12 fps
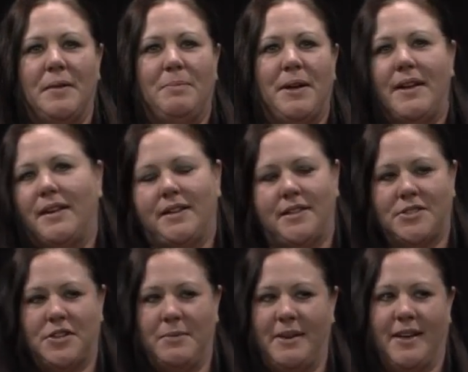But yelling and
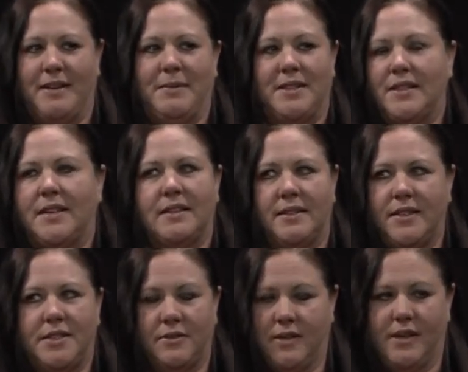screaming at him isn't going to
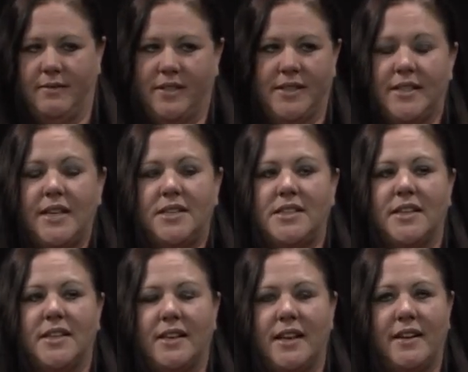lead to a
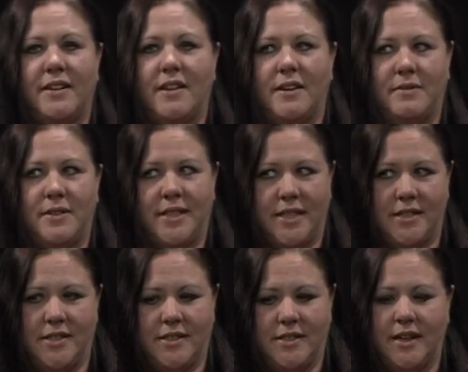conversation, and
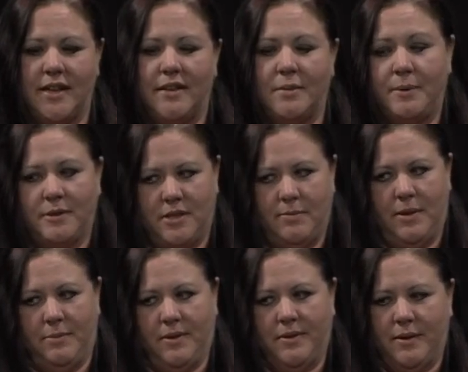conversations and approaching
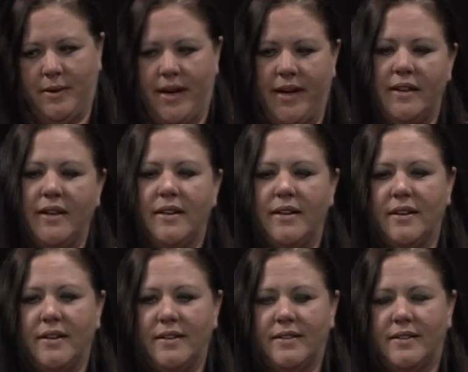people the right way
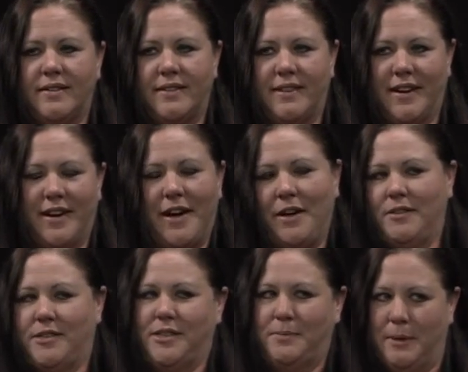are how you
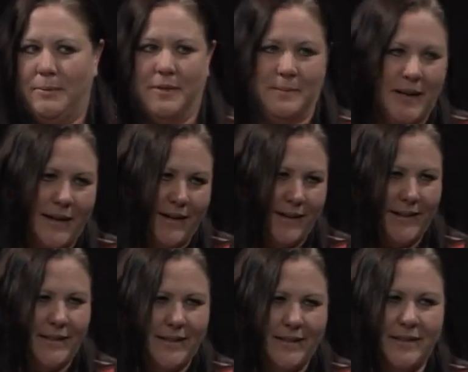change people's
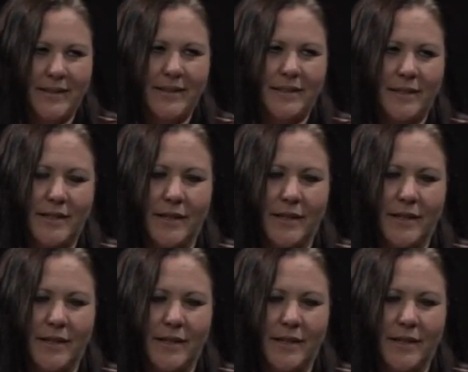minds. Agreed. So.